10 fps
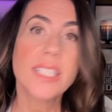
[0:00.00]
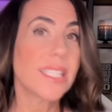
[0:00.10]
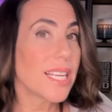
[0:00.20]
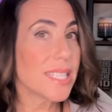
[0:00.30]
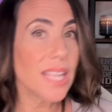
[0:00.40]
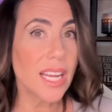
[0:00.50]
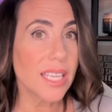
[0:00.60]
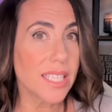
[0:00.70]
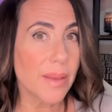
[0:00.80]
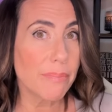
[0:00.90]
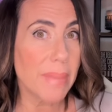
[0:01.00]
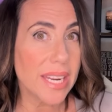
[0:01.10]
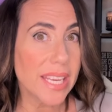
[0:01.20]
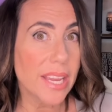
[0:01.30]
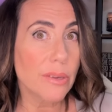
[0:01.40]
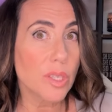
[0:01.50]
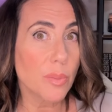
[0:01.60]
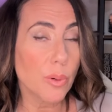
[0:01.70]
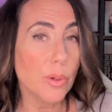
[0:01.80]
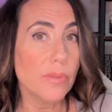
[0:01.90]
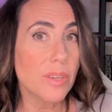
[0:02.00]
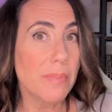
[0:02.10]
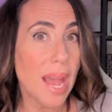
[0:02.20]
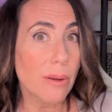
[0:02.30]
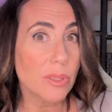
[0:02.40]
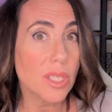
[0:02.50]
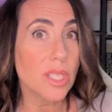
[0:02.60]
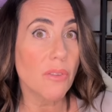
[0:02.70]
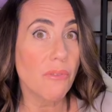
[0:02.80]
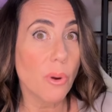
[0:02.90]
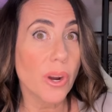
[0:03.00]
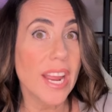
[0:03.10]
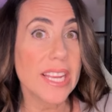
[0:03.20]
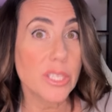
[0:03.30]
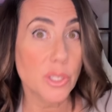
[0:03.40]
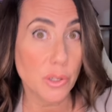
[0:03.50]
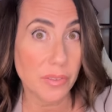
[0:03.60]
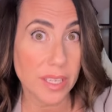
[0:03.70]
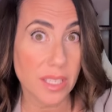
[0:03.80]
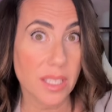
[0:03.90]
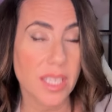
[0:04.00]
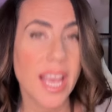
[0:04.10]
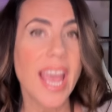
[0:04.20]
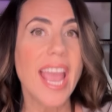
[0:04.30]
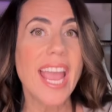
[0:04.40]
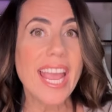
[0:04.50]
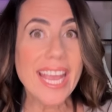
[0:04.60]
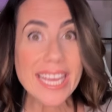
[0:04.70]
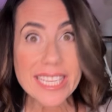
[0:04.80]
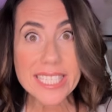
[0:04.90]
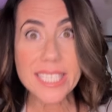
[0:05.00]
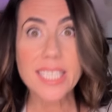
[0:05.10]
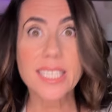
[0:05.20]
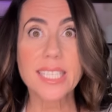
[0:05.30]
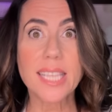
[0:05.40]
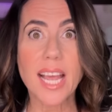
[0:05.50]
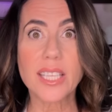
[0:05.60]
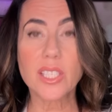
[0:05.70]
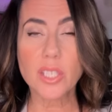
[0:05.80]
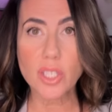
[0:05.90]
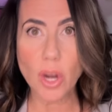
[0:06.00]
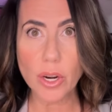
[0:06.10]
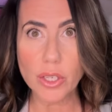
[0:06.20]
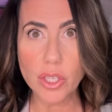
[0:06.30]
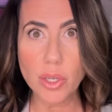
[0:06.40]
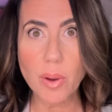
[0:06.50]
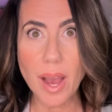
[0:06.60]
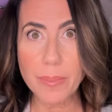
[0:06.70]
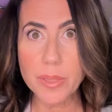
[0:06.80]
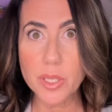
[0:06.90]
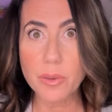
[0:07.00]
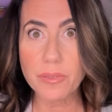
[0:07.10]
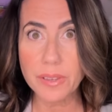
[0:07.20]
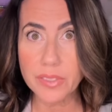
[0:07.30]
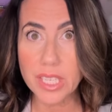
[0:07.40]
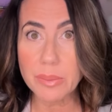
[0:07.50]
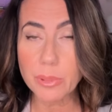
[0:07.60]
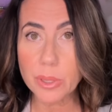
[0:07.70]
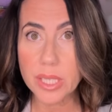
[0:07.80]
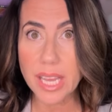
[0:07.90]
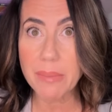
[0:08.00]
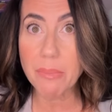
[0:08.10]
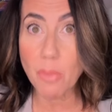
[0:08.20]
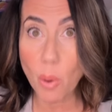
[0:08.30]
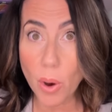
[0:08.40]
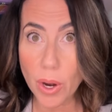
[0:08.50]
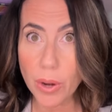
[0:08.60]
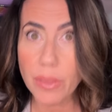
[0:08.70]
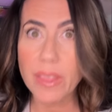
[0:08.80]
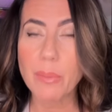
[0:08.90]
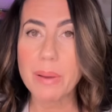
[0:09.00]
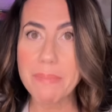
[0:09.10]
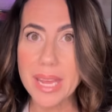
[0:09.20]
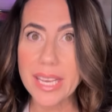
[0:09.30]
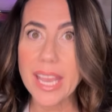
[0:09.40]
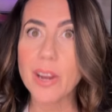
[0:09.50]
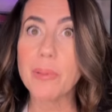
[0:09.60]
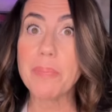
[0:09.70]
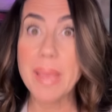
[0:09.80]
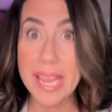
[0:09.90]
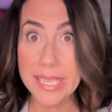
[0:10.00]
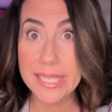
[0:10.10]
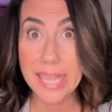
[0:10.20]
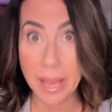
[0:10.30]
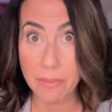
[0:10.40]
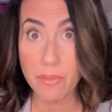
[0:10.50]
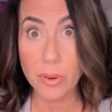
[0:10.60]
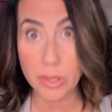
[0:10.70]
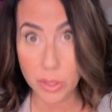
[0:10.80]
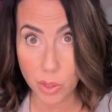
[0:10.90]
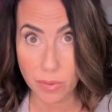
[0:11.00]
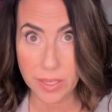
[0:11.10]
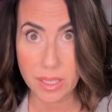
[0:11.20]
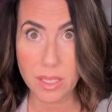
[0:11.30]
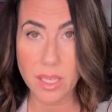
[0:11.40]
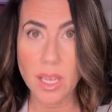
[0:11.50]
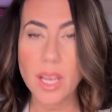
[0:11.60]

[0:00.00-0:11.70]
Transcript: does not accept Medicare's approved amounts for a service and decides to charge you up to 15% more than what Medicare pays them for the service.